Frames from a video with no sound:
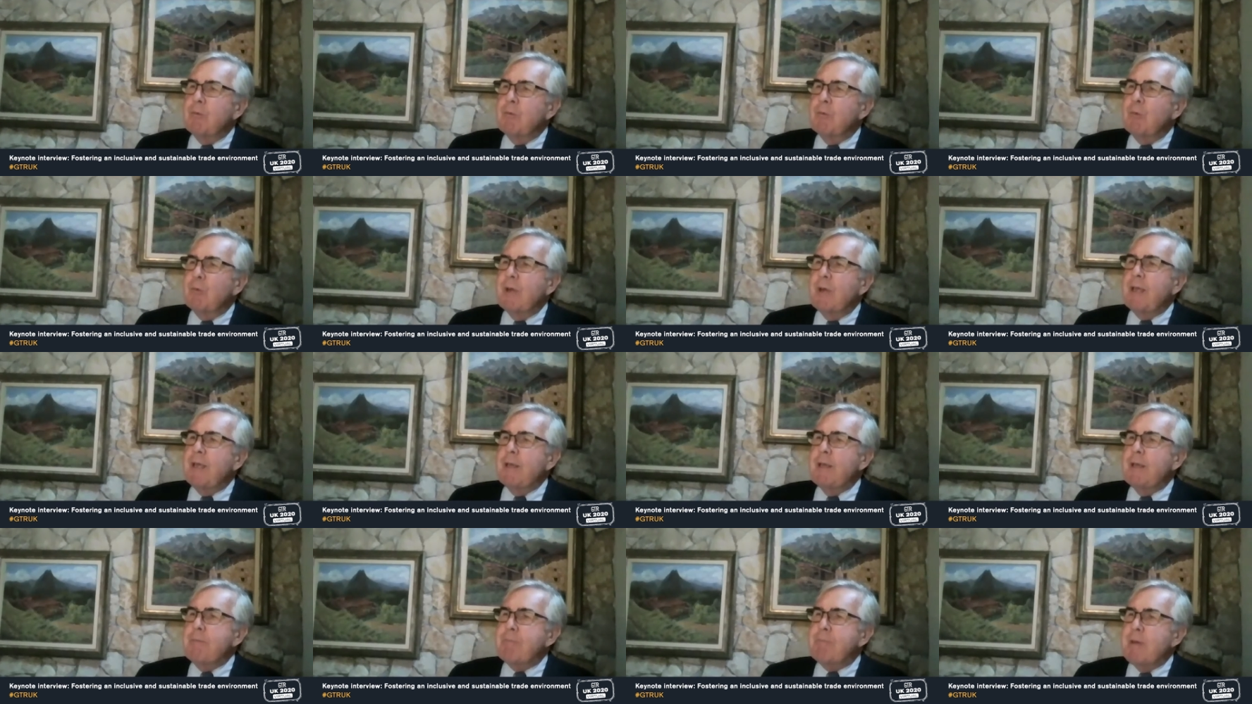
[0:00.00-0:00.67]

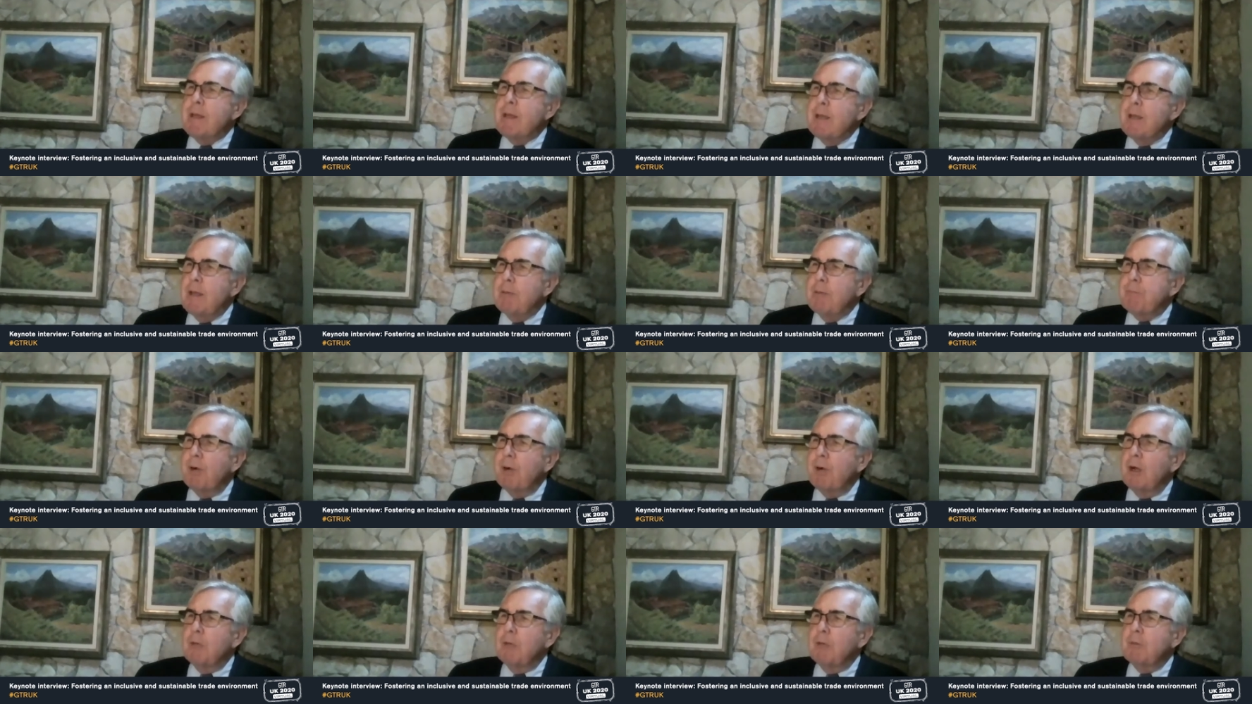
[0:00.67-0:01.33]
we in
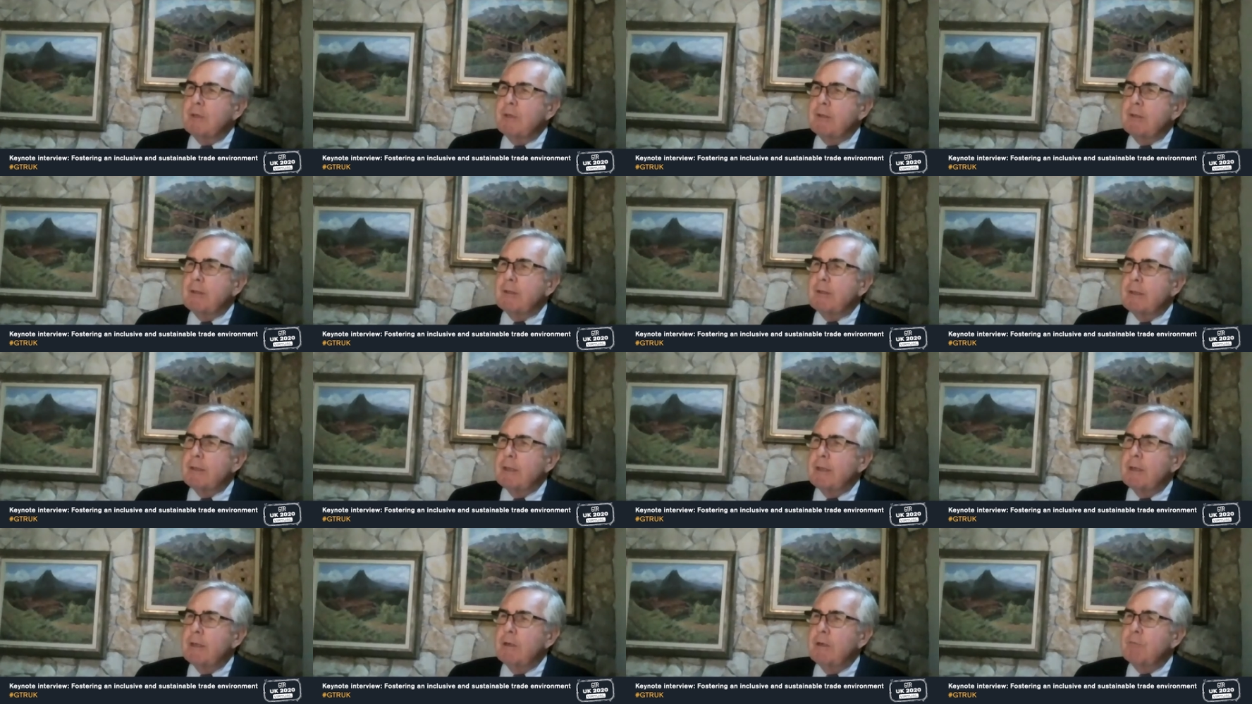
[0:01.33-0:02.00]
Parliament
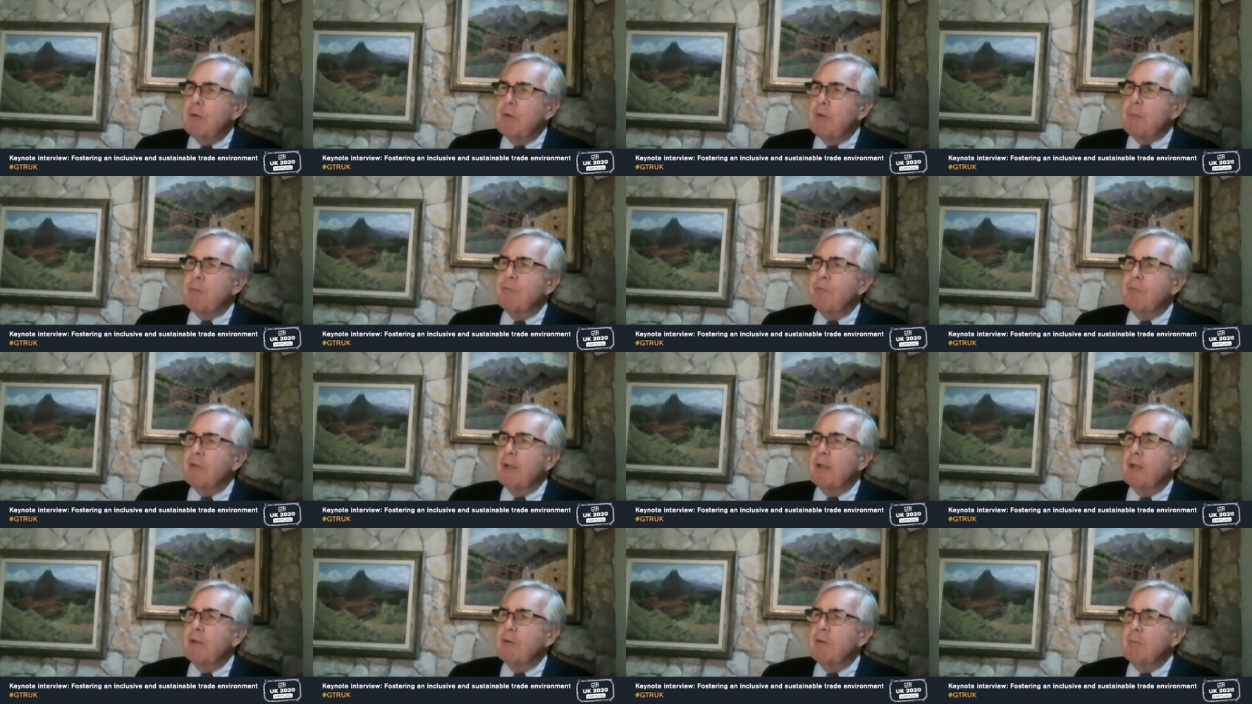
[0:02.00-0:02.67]

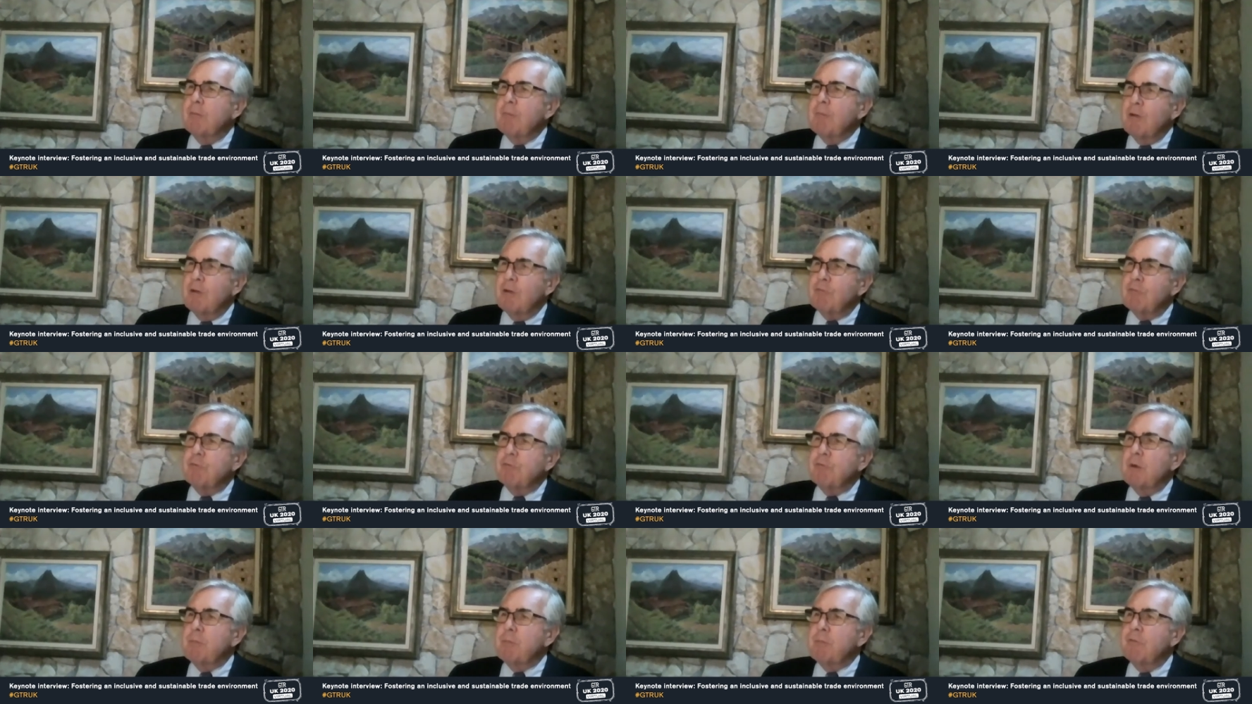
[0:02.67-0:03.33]
represent and
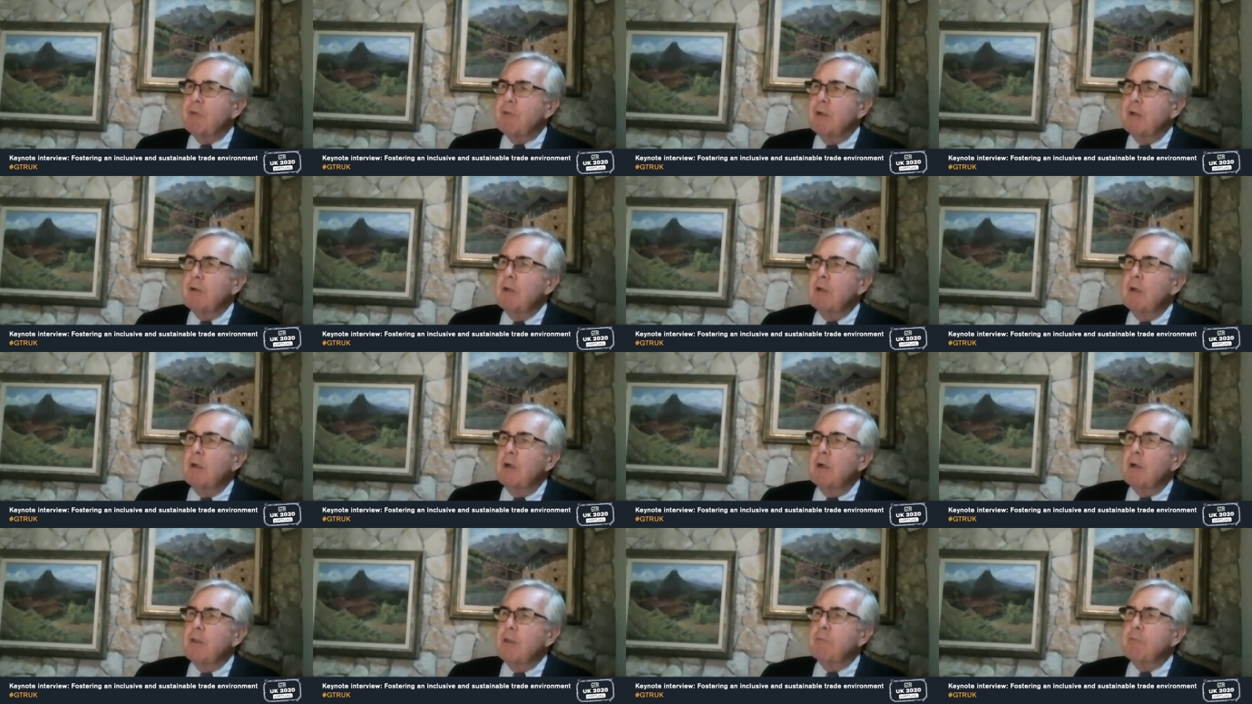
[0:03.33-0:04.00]
must represent
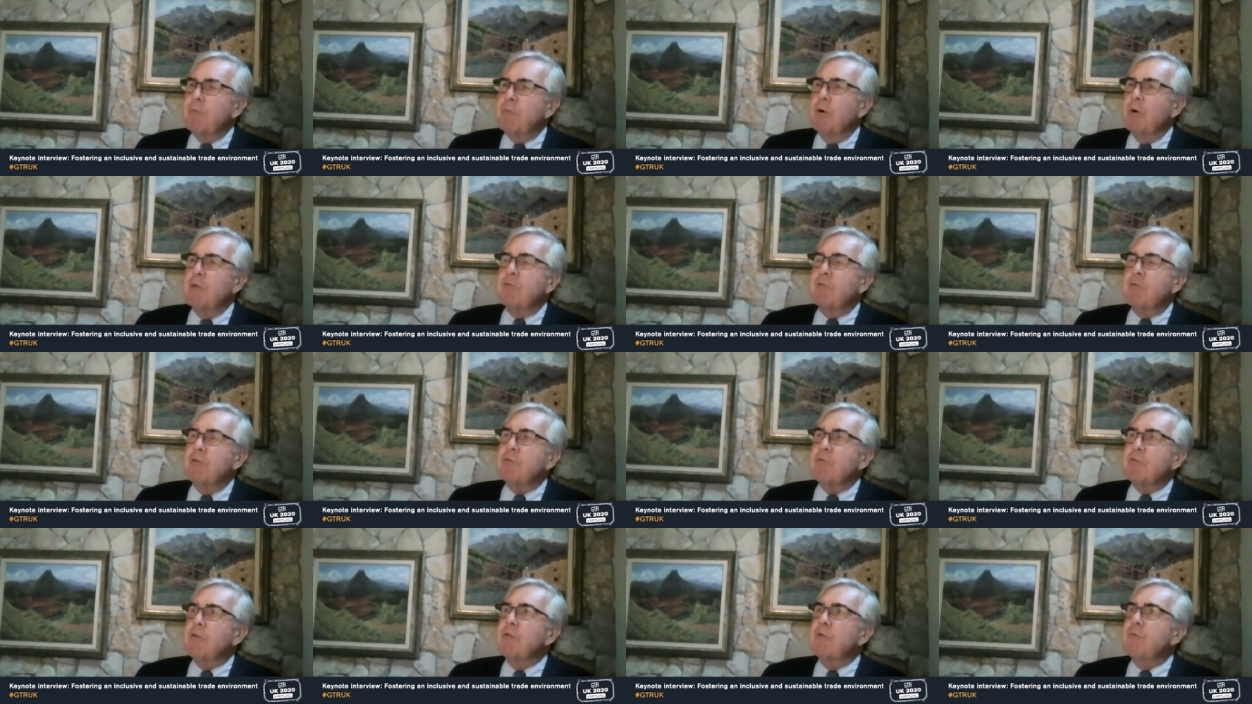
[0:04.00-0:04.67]
the
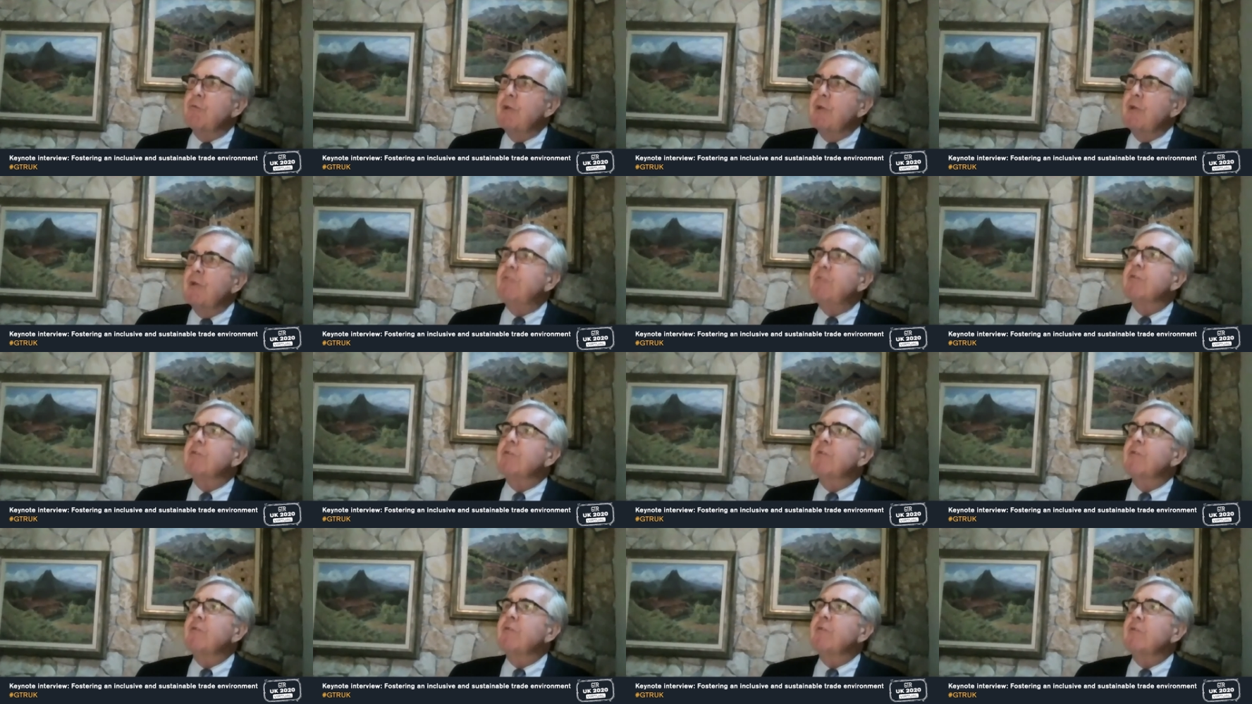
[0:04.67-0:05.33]
voices and
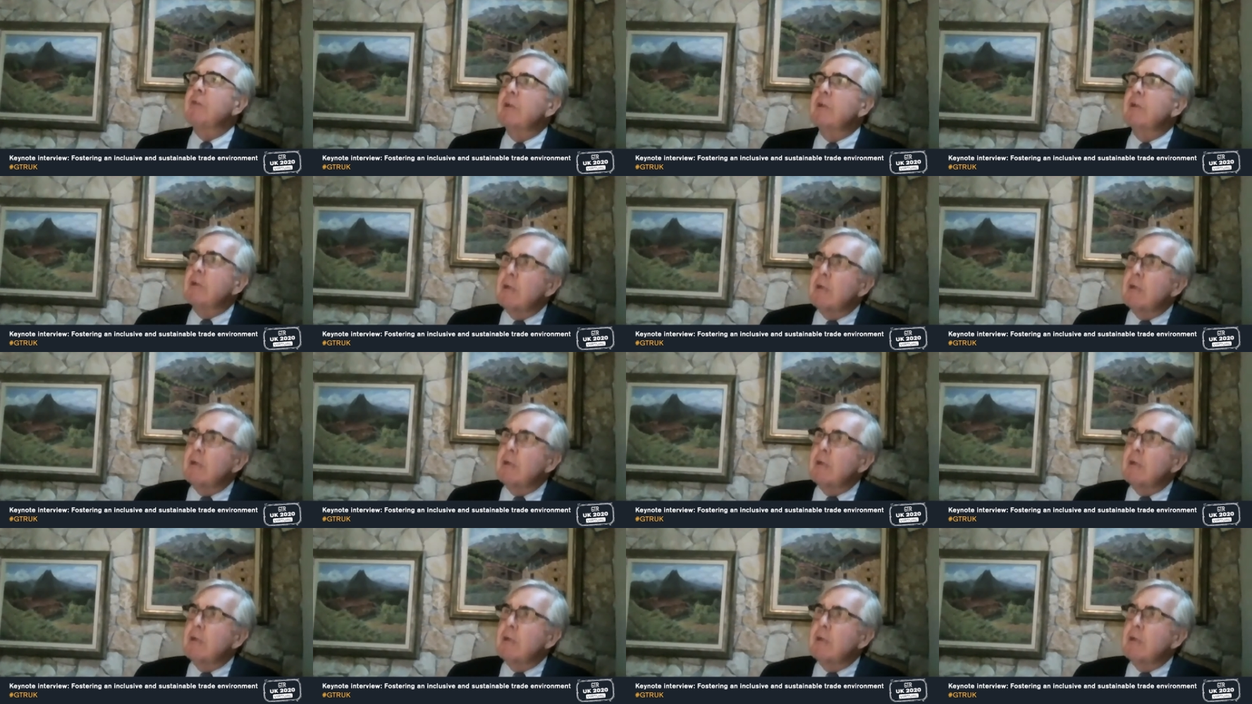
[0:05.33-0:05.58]
regions